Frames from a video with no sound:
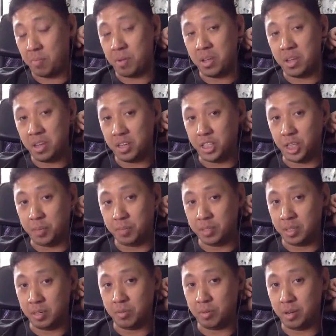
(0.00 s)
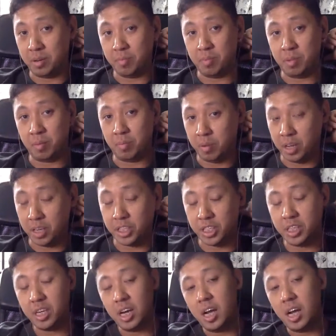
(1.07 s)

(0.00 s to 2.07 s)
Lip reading: me here, James. Really been a pleasure.